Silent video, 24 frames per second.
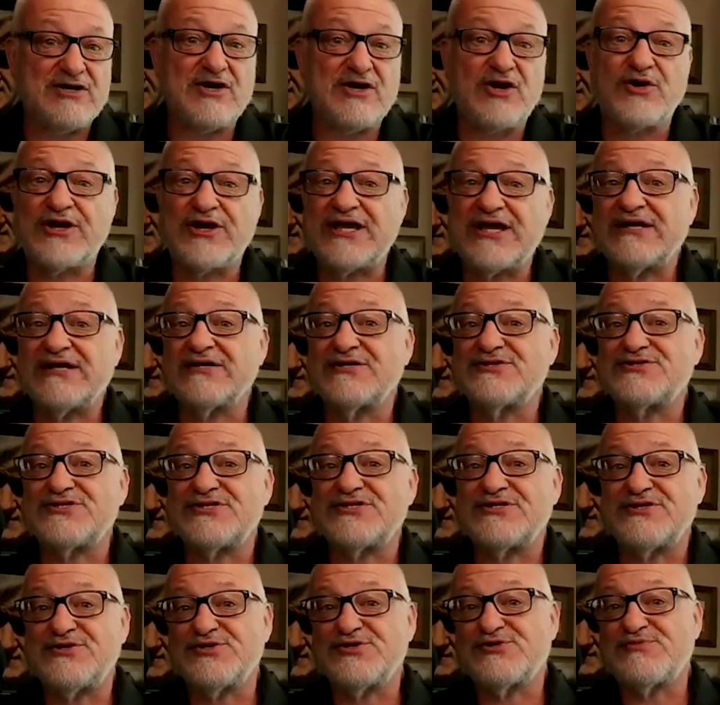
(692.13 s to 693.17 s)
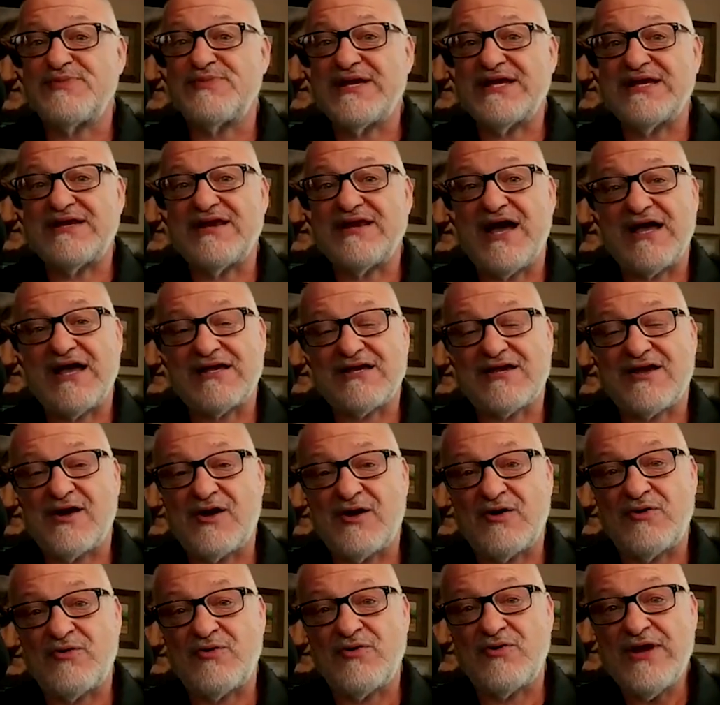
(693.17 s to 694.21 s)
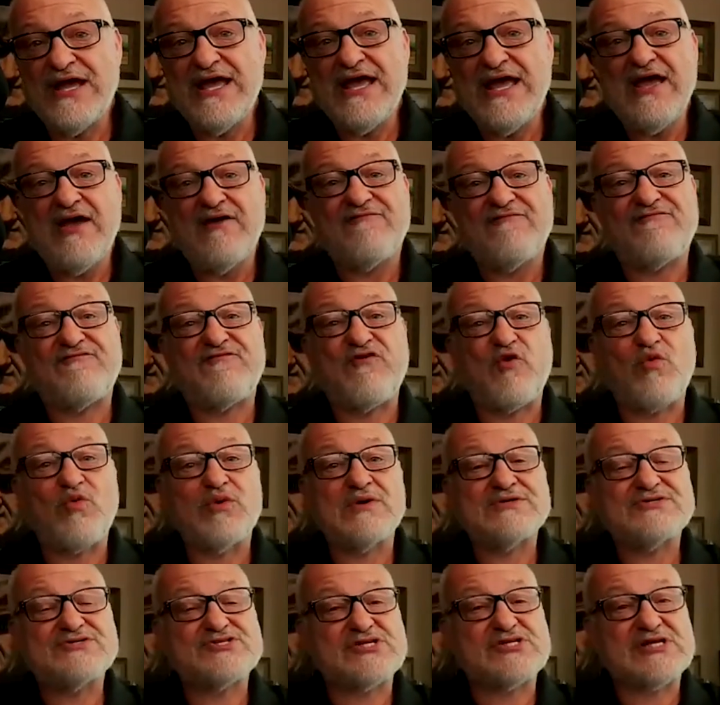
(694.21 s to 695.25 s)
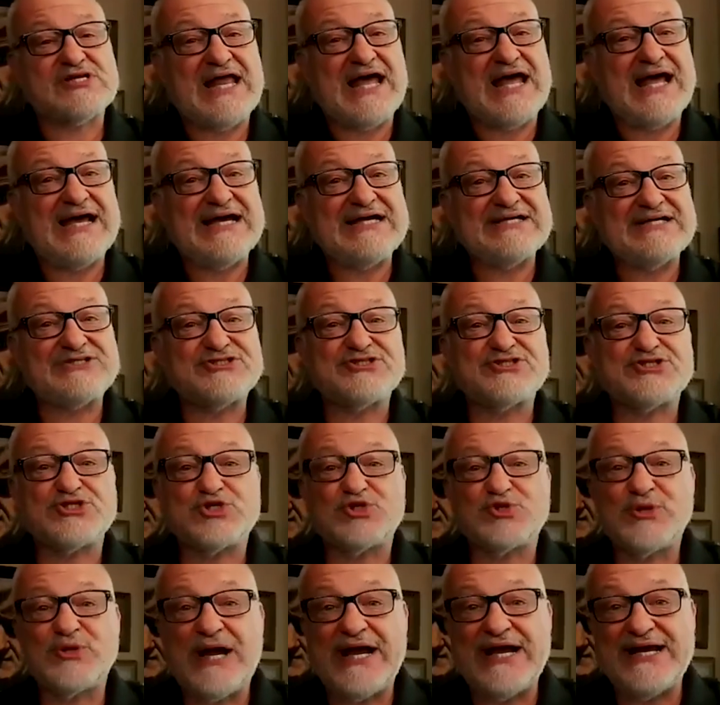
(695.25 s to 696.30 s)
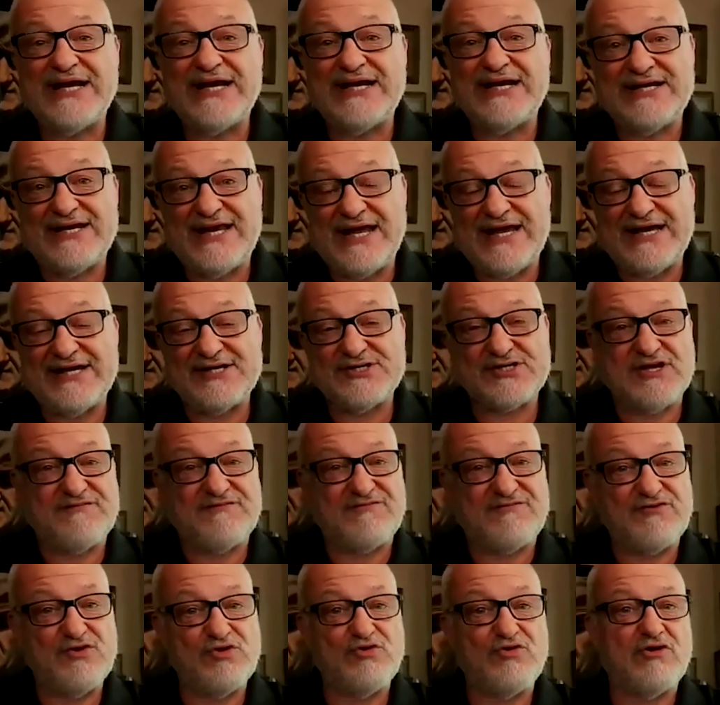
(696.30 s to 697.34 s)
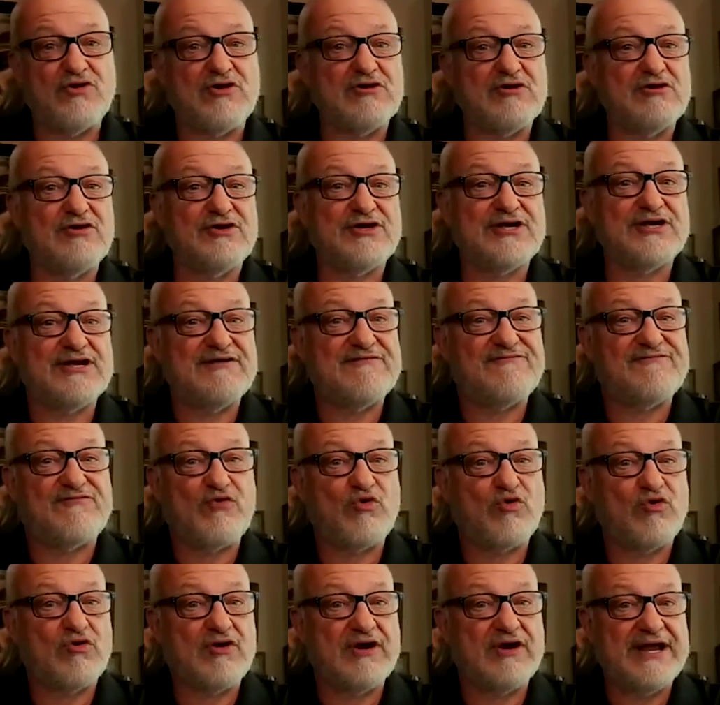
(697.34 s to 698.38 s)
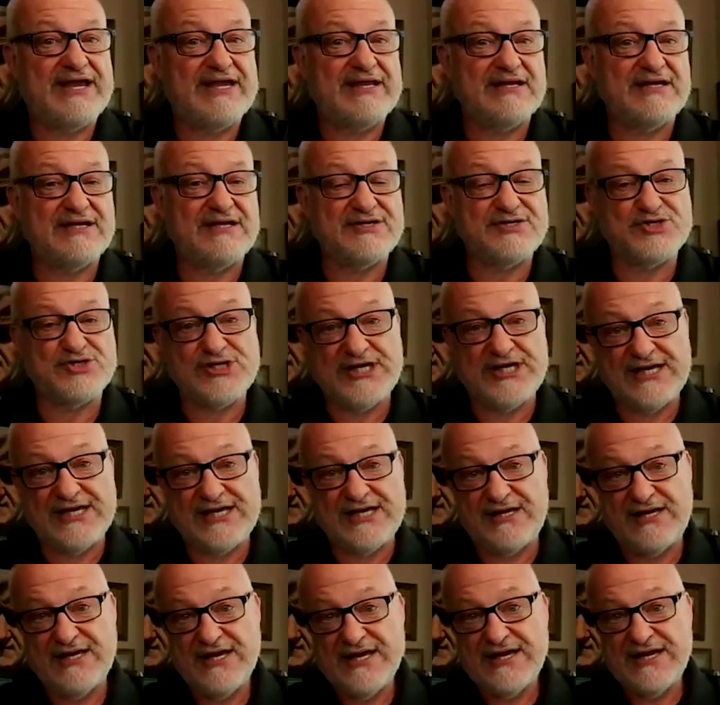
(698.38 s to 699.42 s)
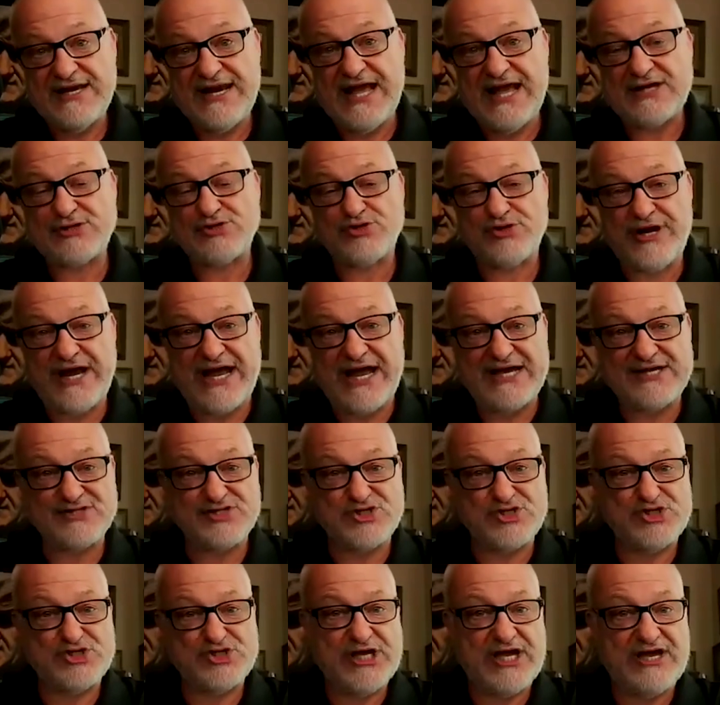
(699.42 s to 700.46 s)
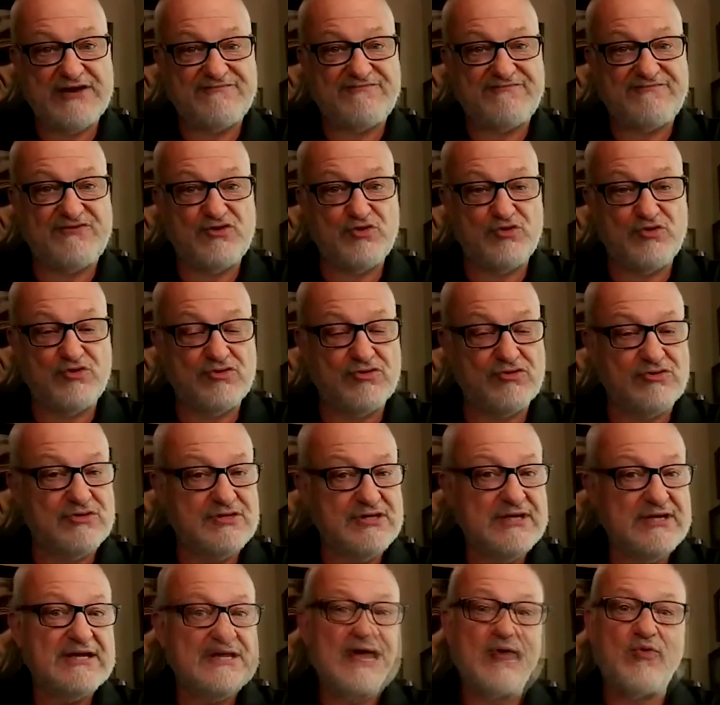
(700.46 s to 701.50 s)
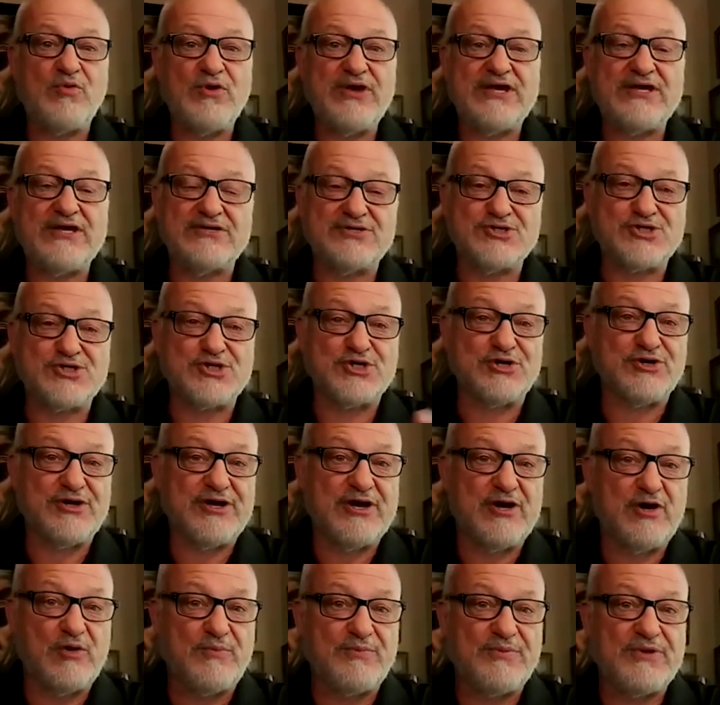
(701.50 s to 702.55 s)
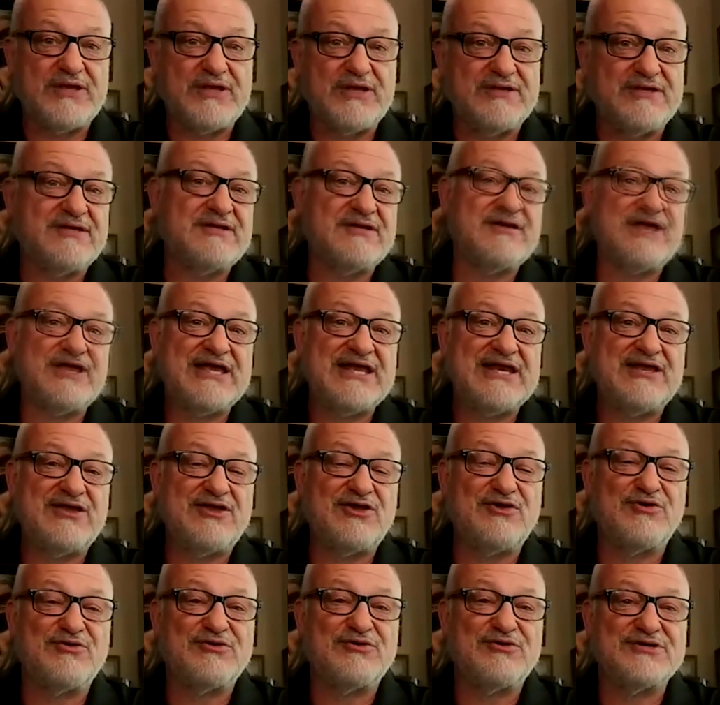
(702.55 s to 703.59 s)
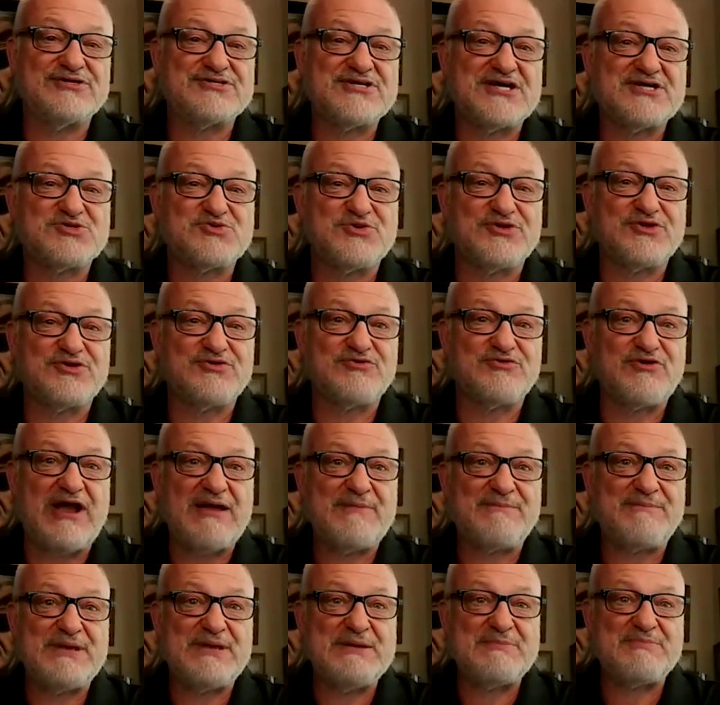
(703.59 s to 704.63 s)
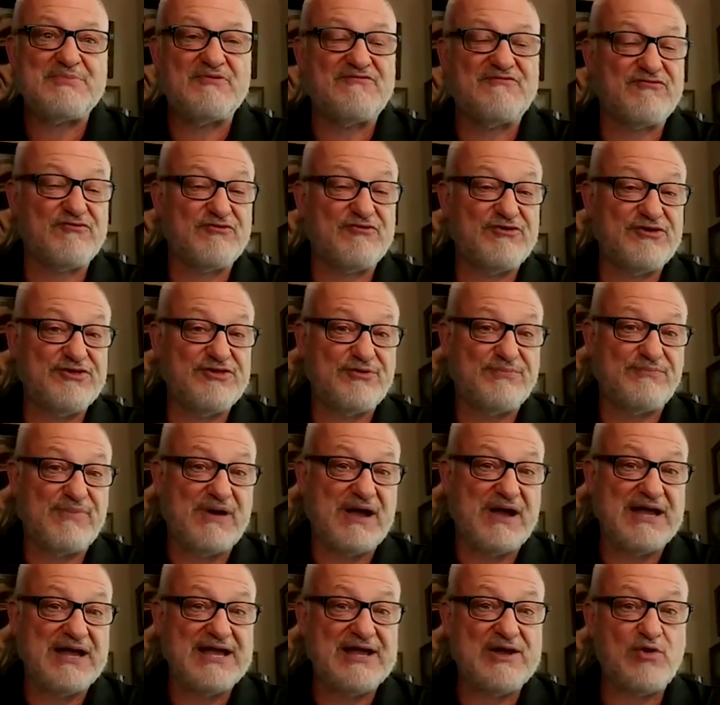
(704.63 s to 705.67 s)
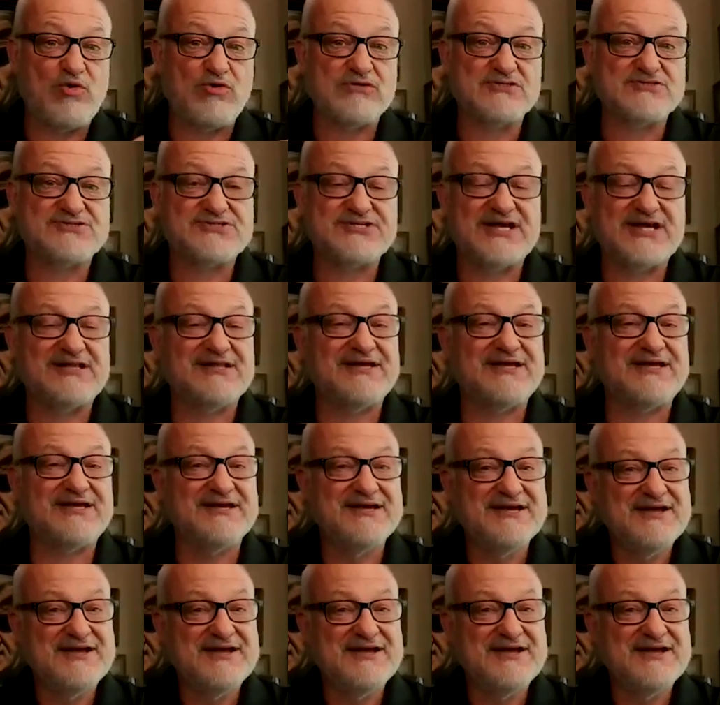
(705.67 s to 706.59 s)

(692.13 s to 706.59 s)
Go to energynewsbeat.co/trading desk. If you are looking for LNG, natural gas, jet fuel, we can sure help in getting you in touch with the right people for either buying or selling.